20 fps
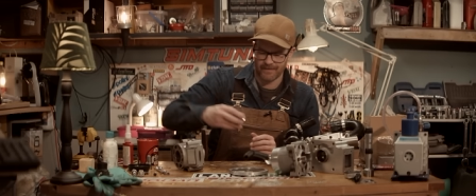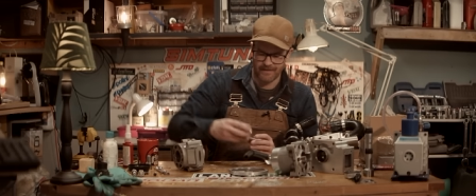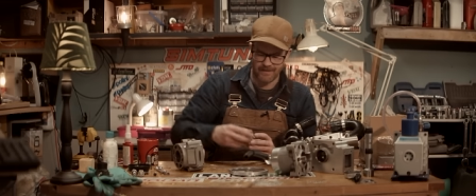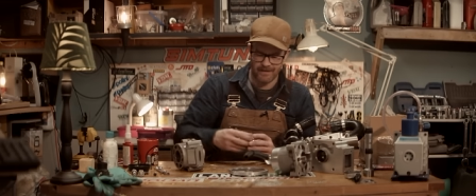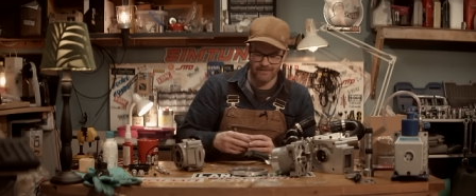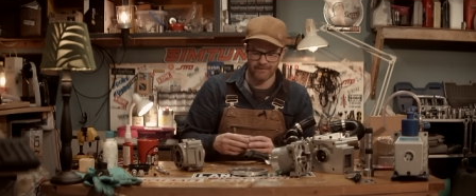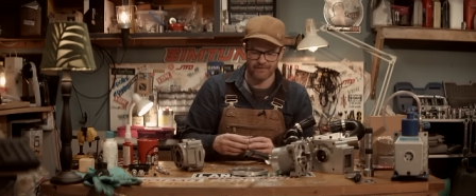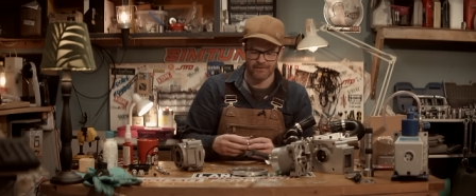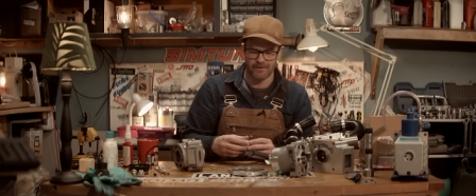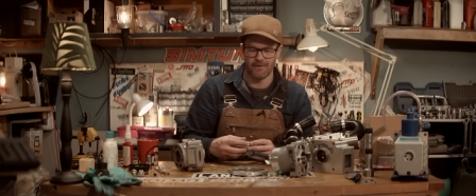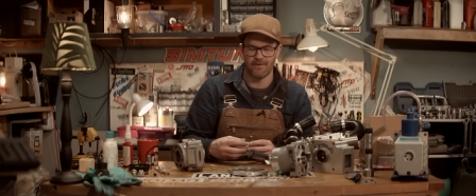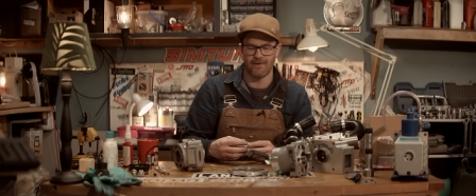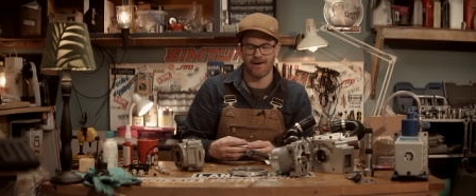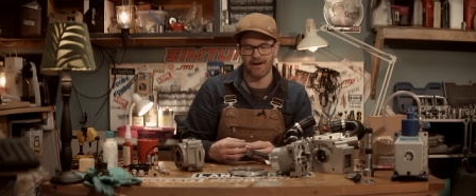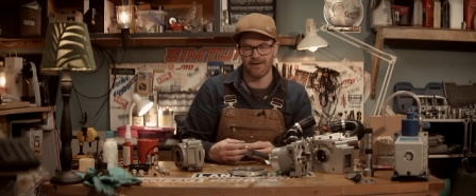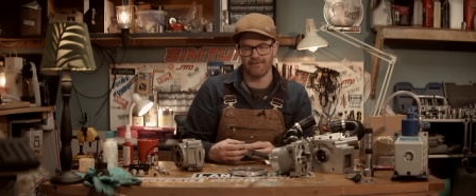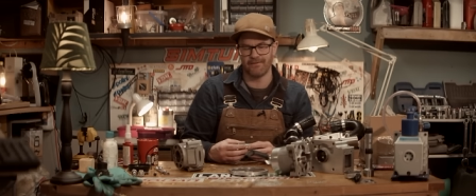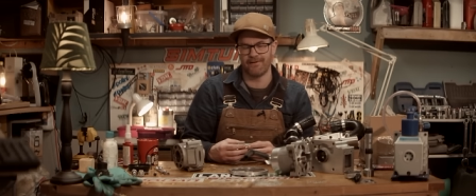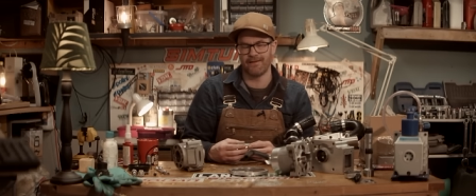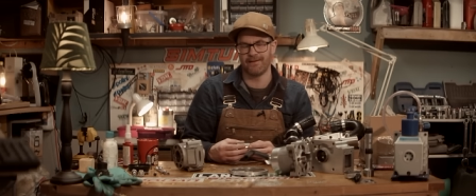even though
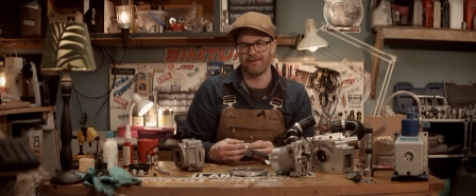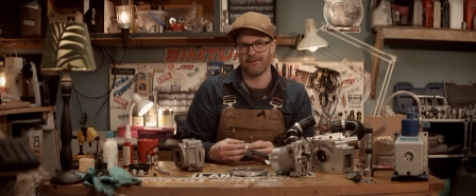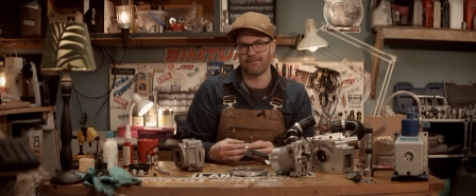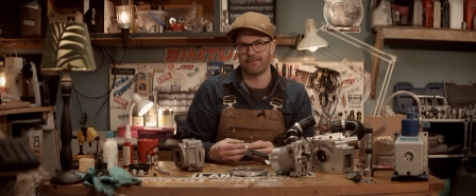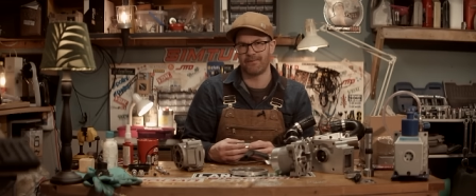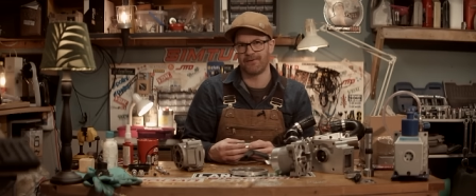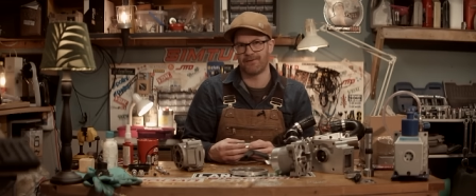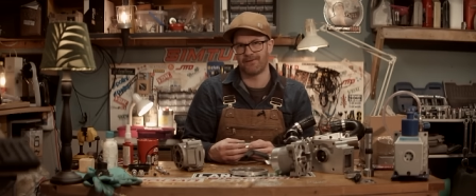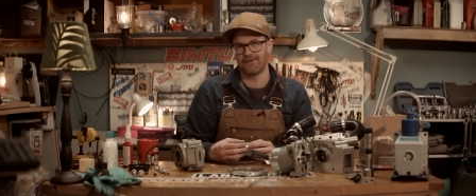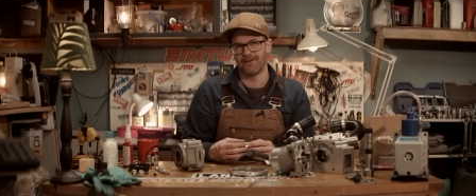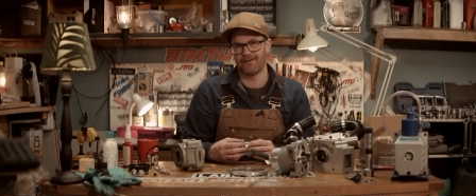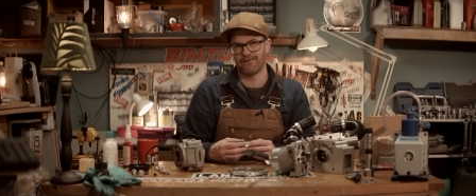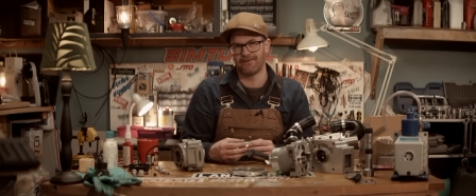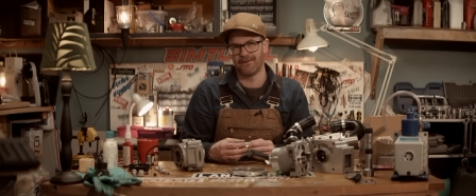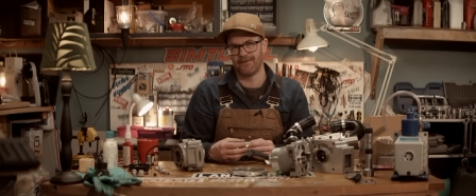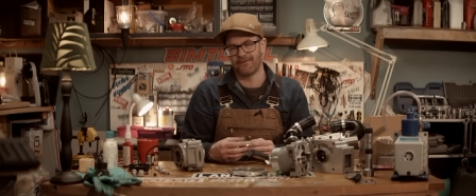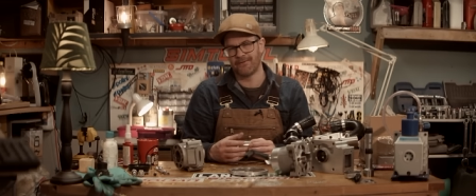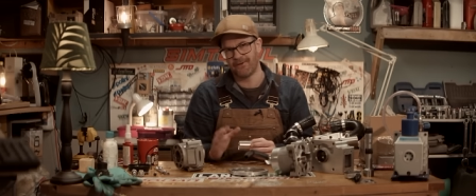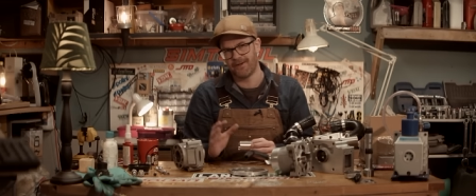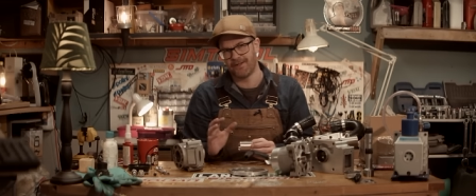I really appreciate
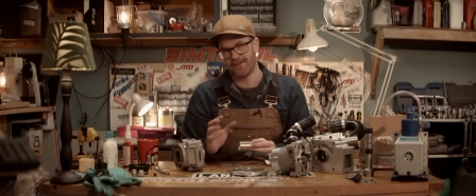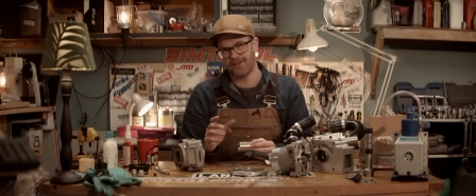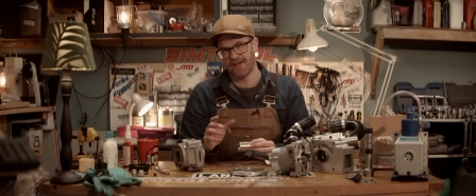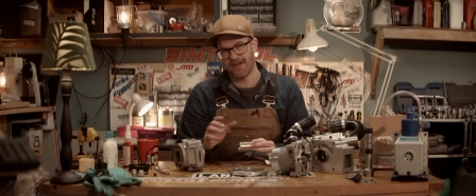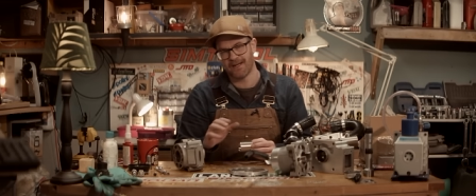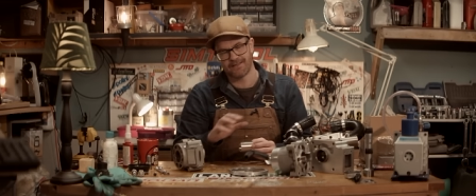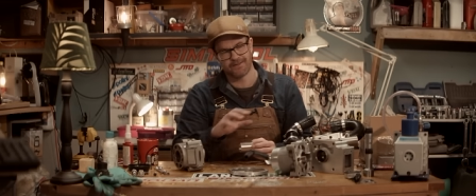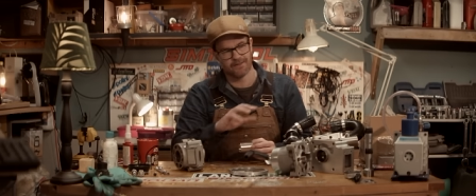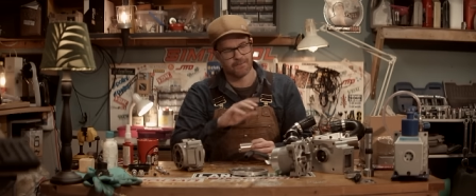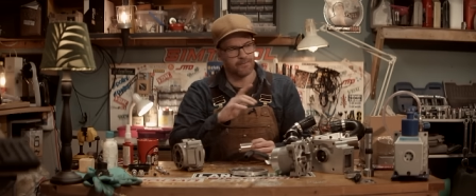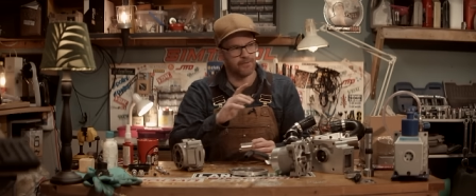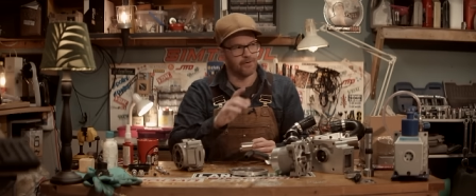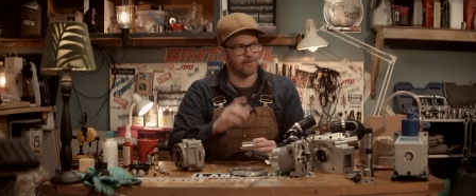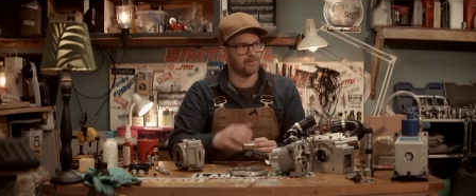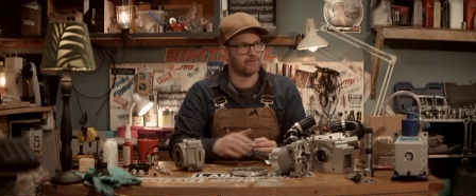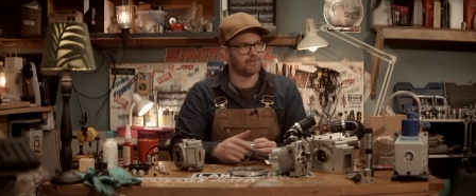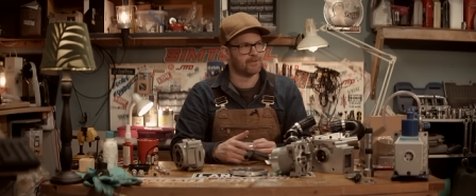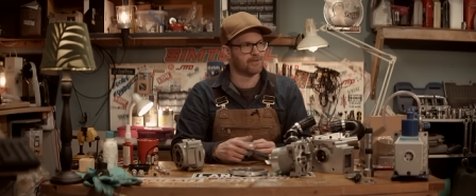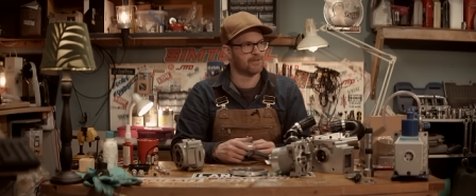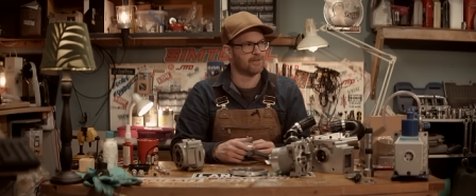the free jazz
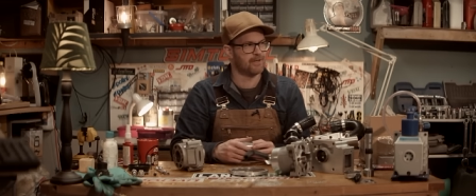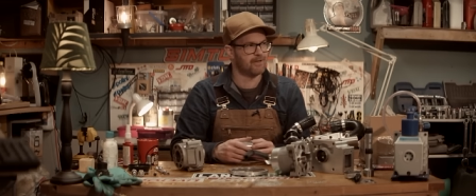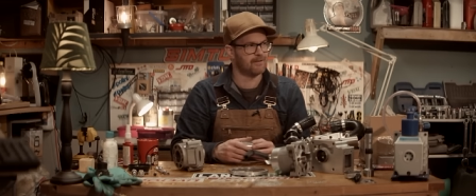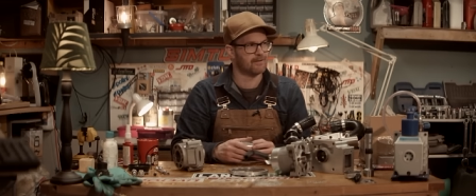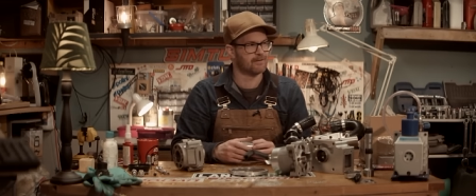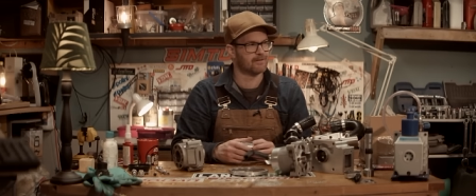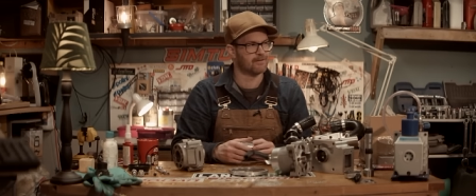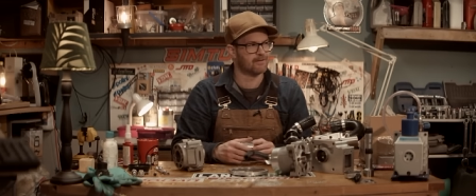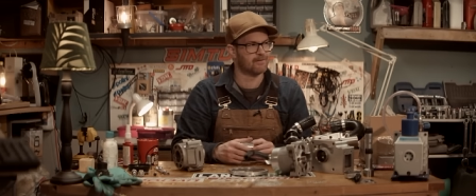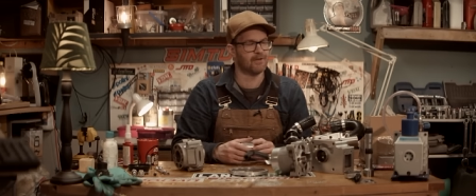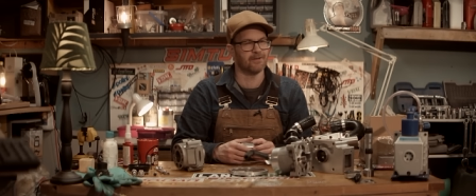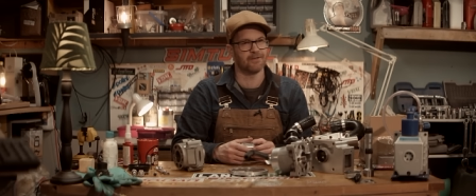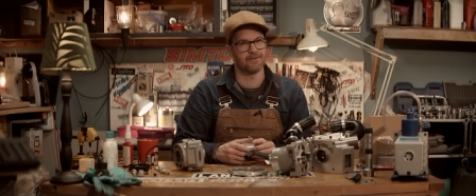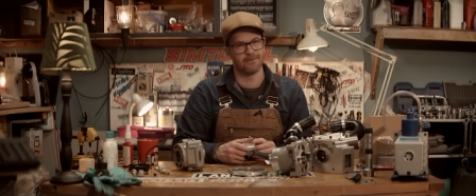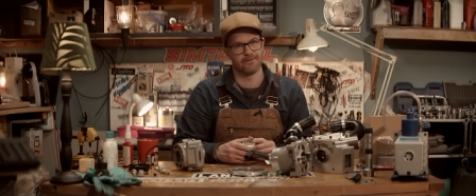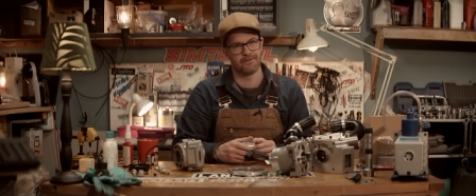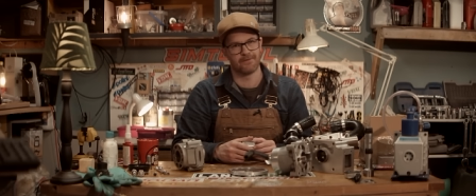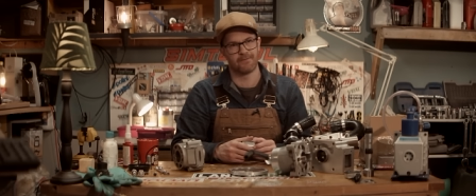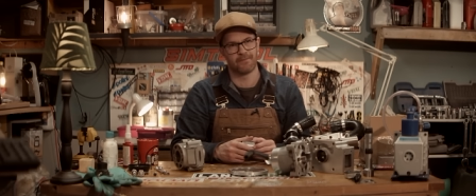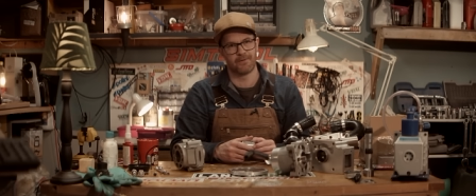approach, it
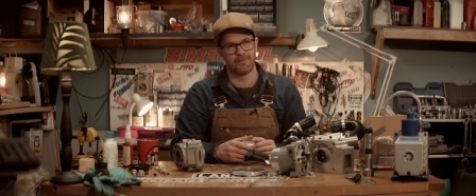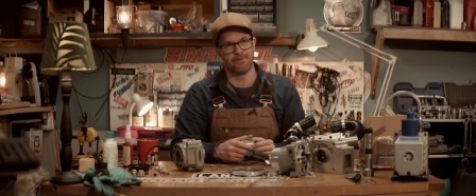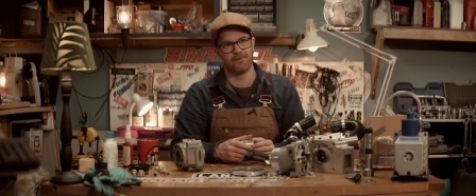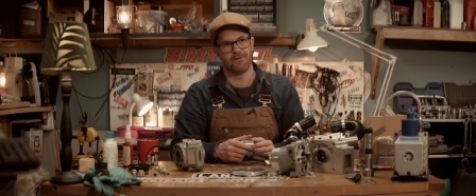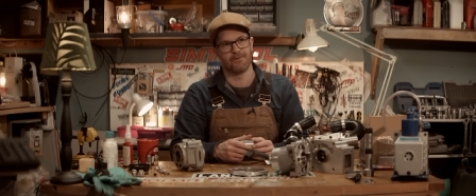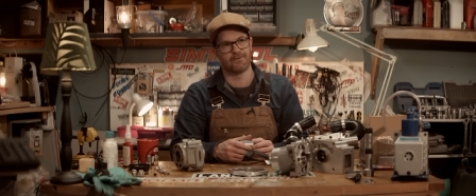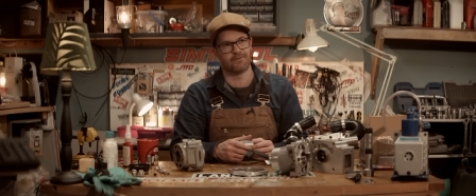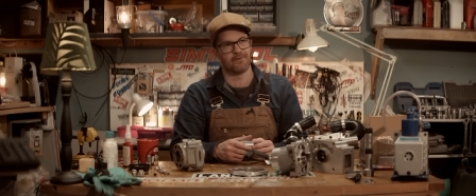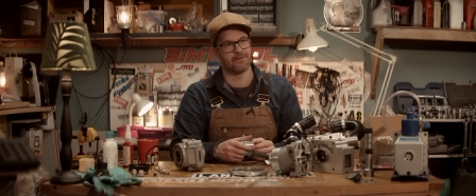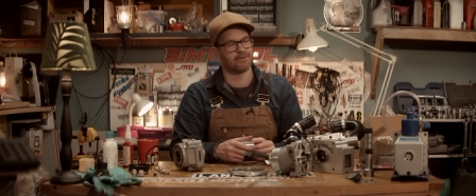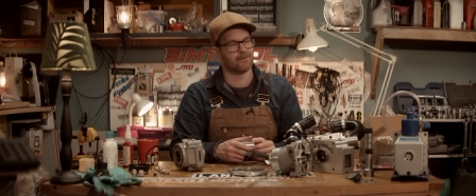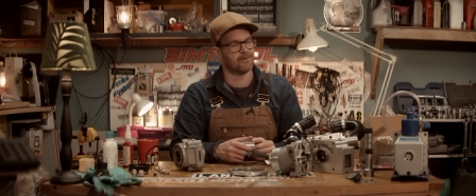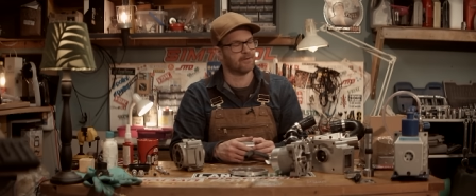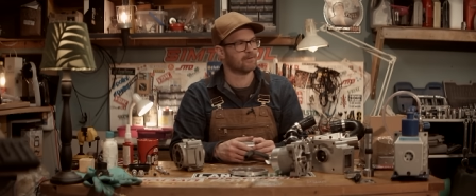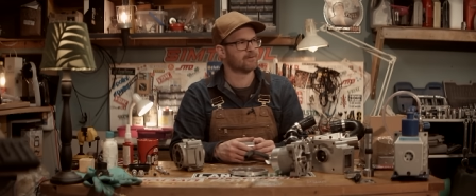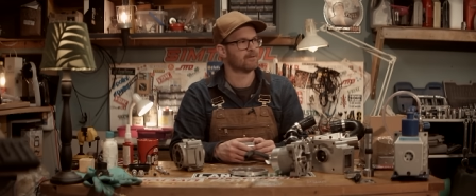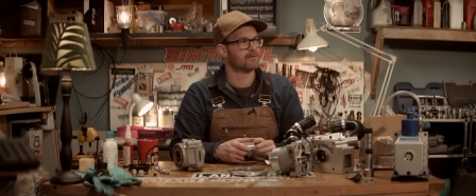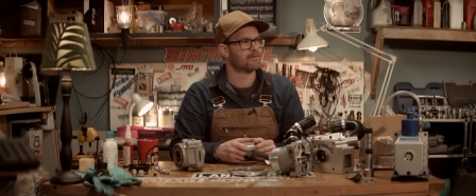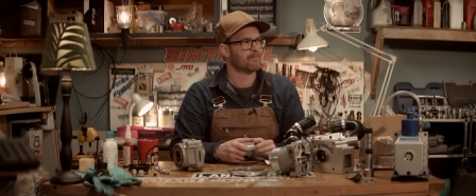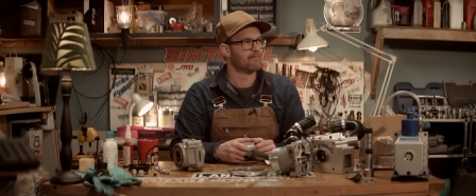doesn't produce
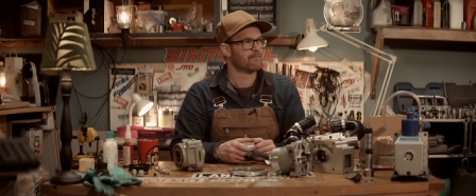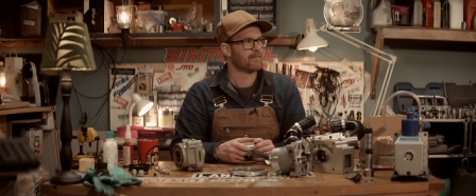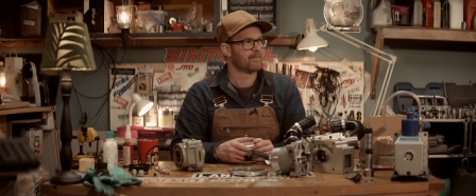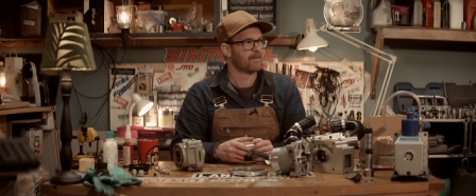results.